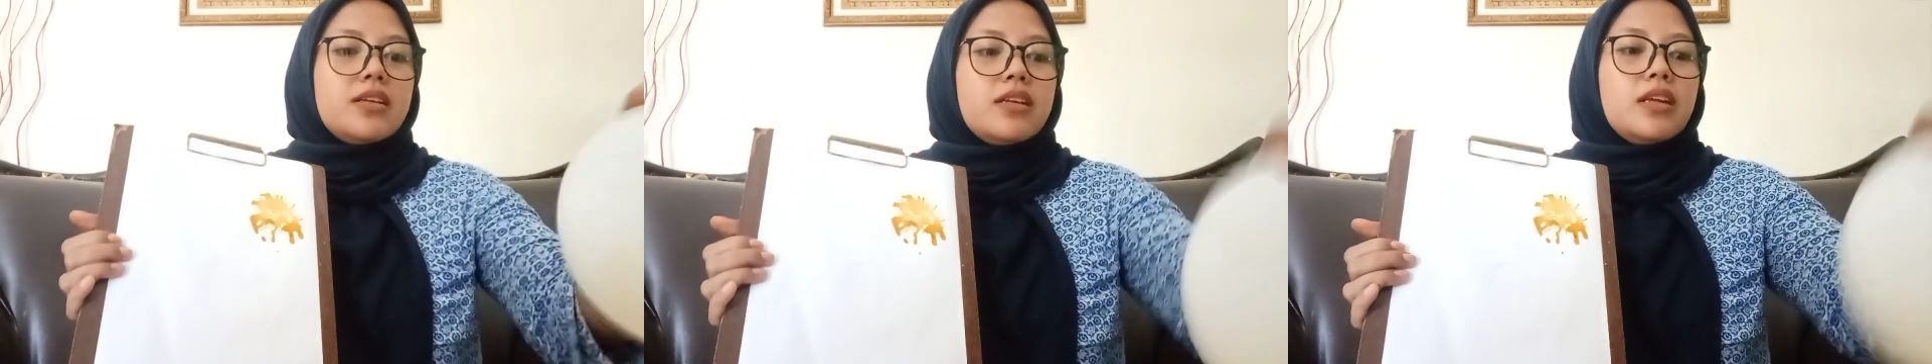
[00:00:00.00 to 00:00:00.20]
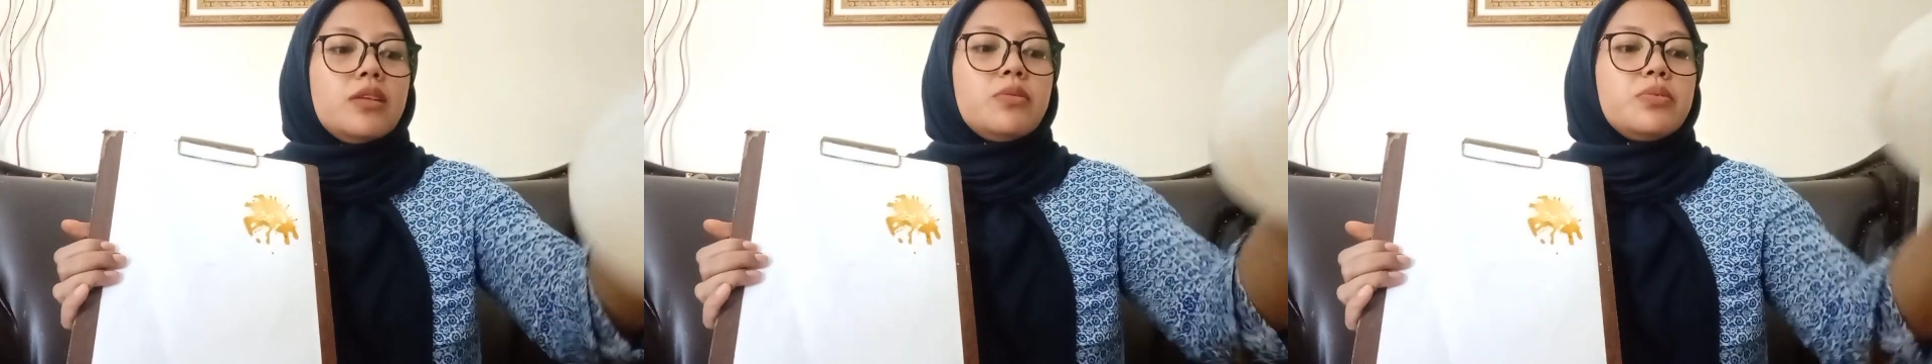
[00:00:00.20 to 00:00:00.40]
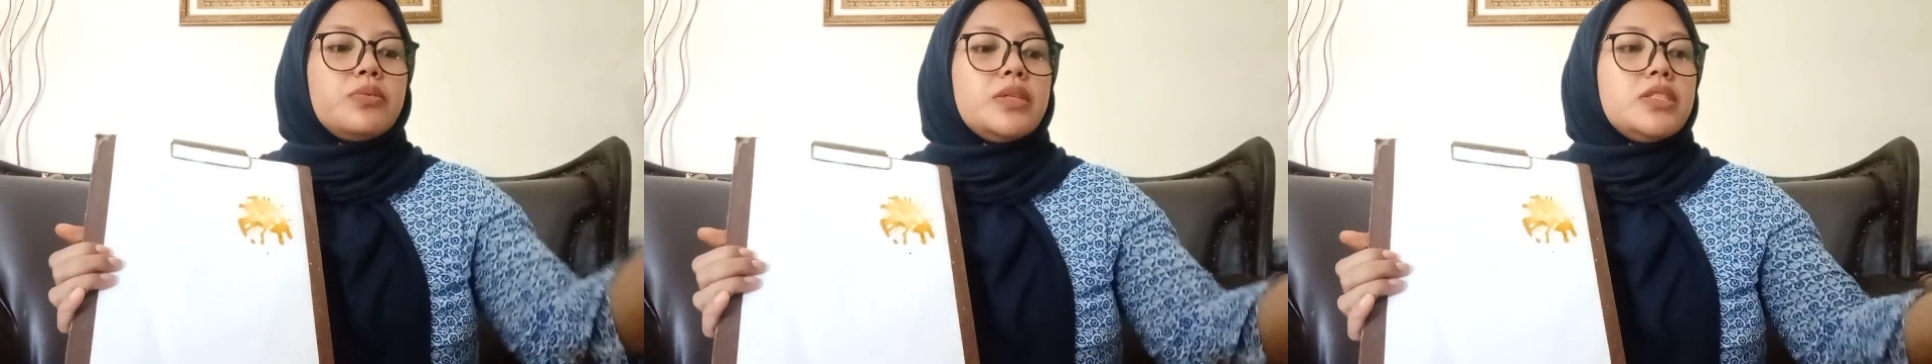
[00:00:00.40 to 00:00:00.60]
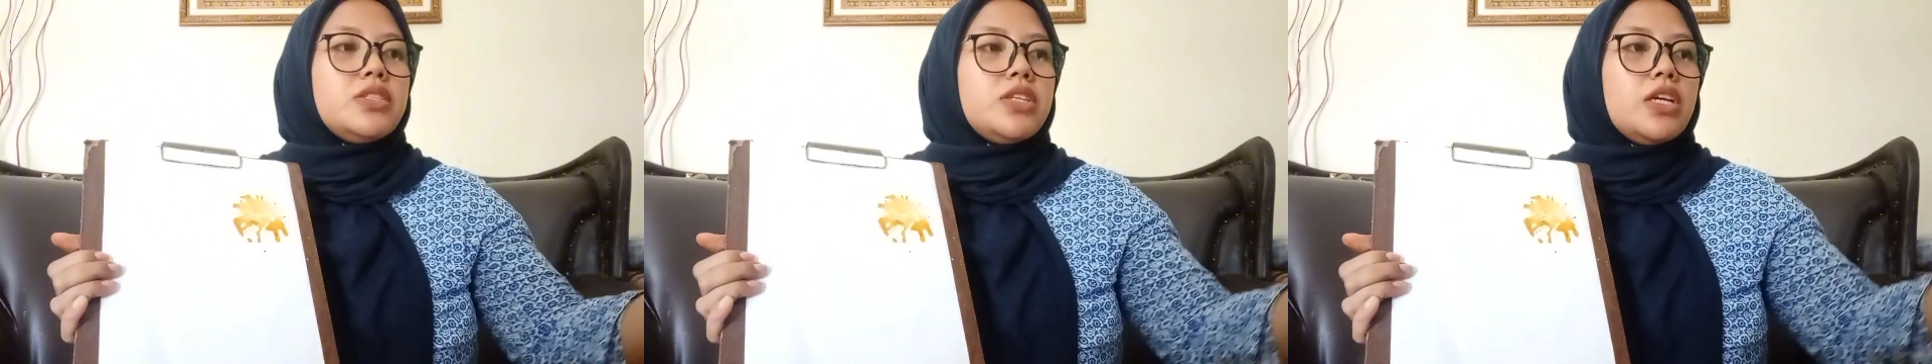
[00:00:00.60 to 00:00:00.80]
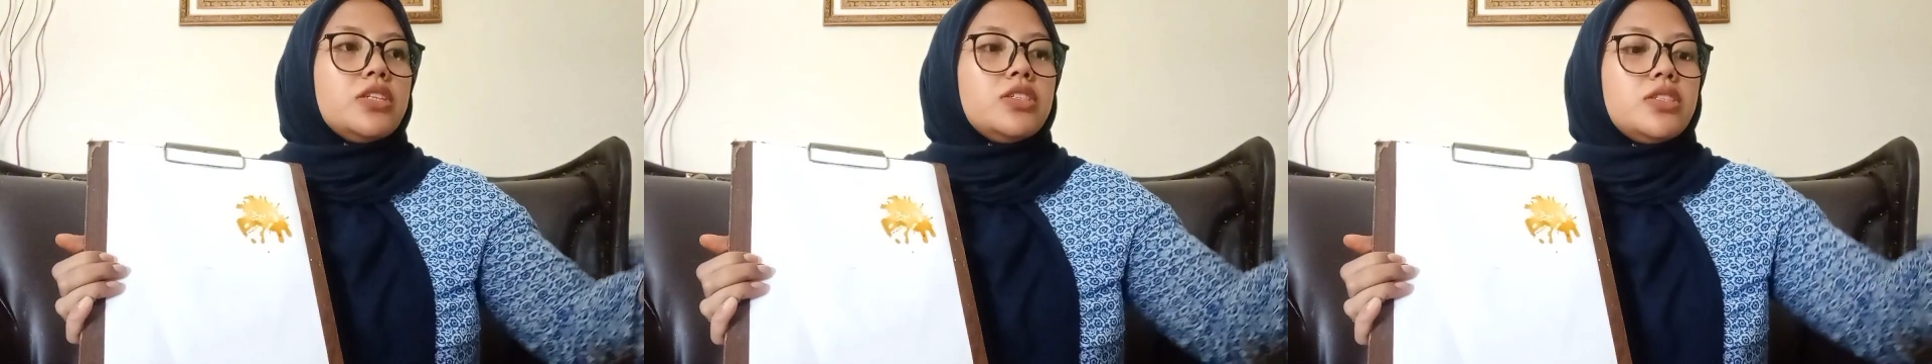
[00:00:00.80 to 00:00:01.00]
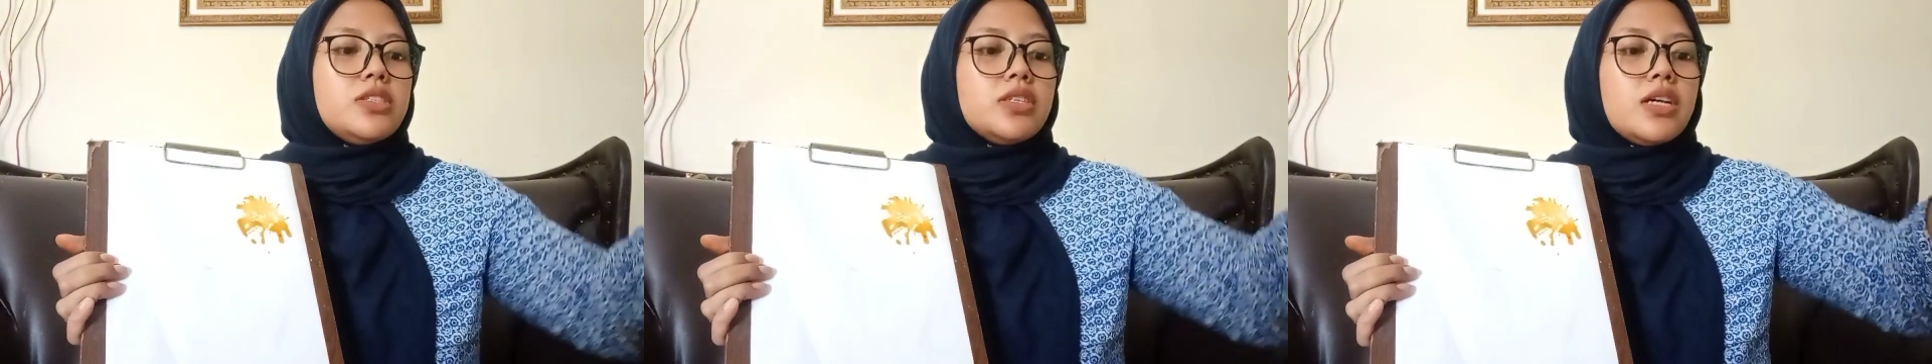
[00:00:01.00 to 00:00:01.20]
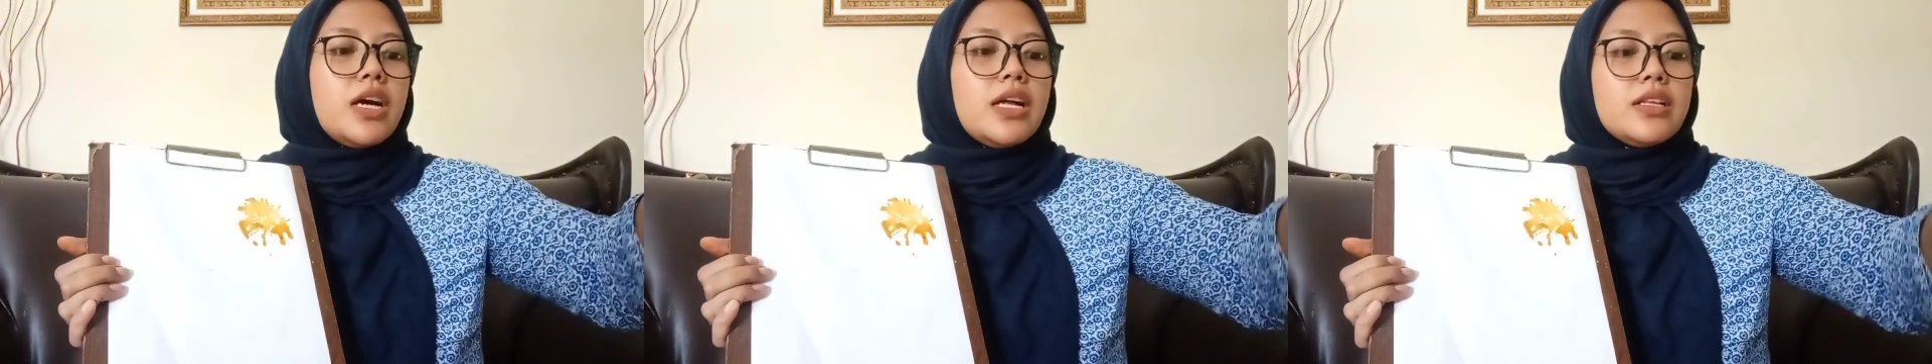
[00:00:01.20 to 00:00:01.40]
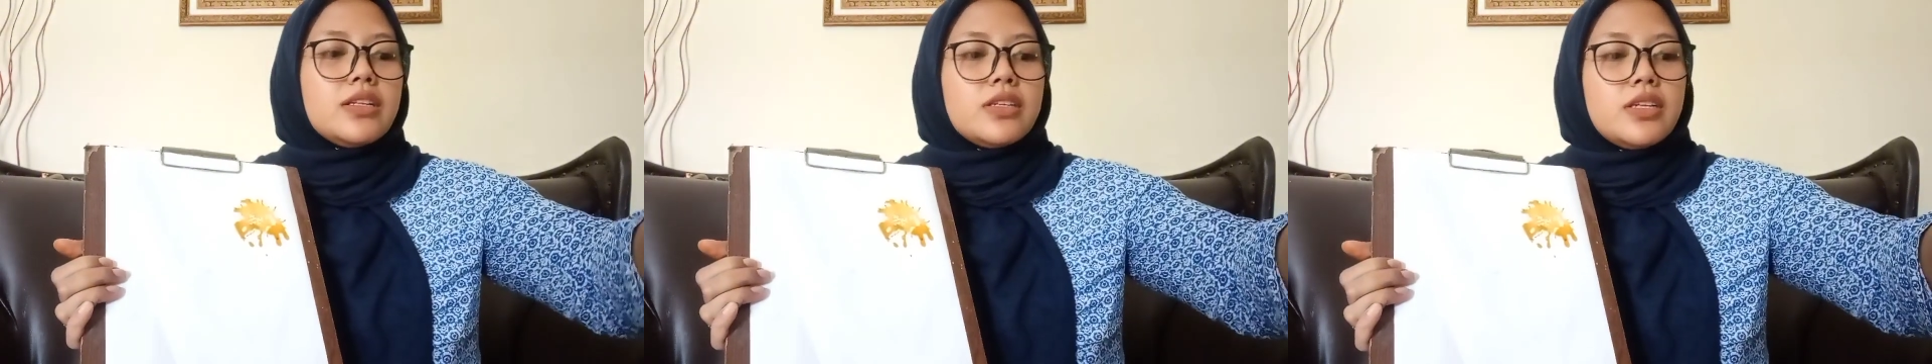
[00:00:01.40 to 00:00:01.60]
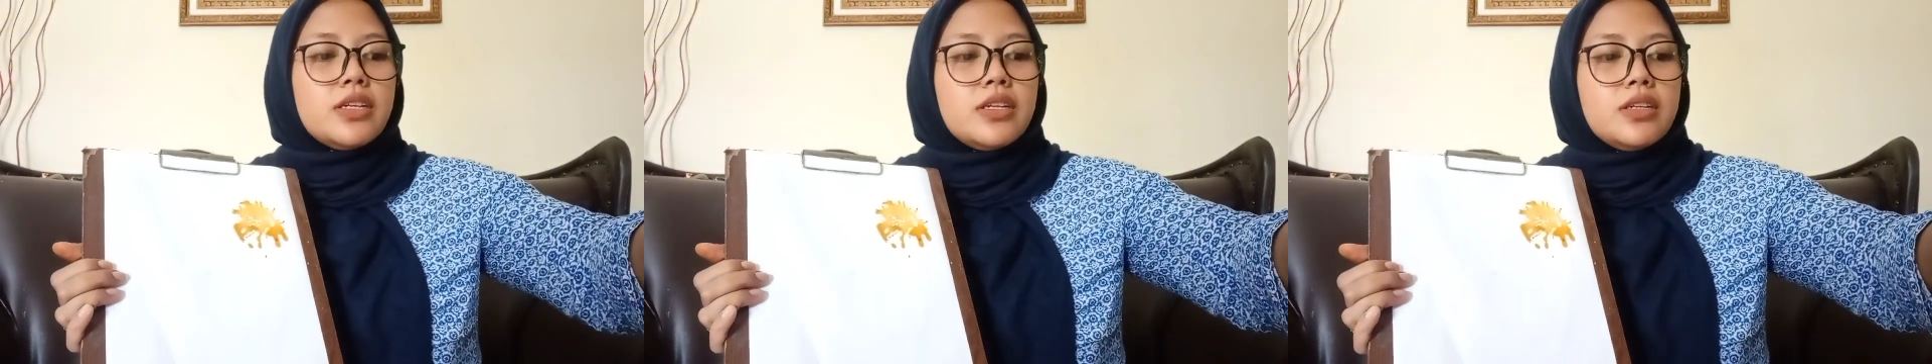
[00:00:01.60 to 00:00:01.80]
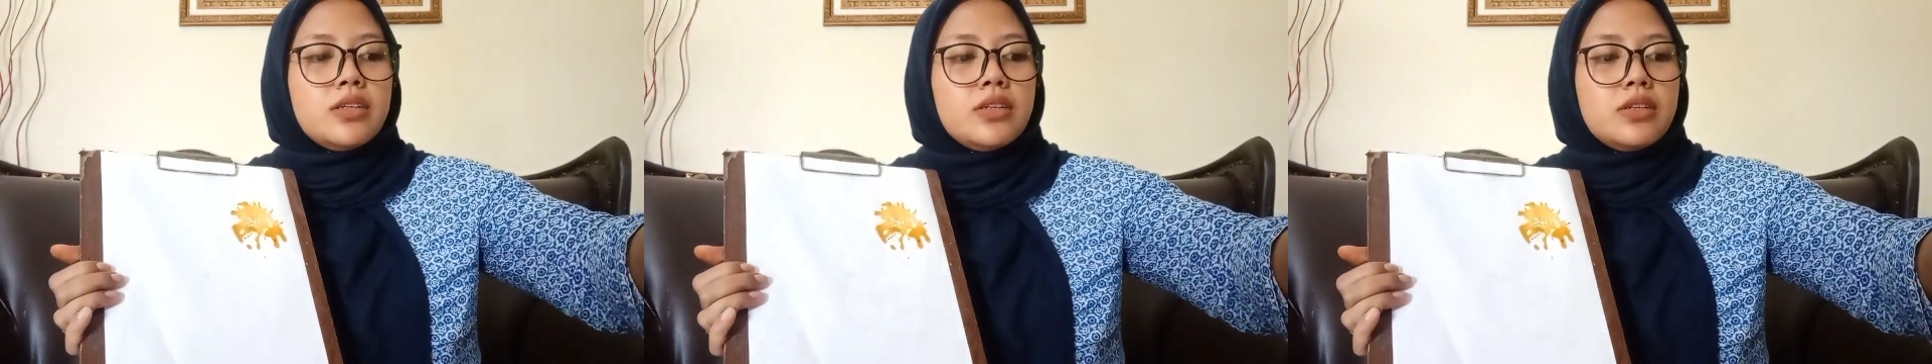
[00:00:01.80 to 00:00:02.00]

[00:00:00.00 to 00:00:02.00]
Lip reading: Then we change the color.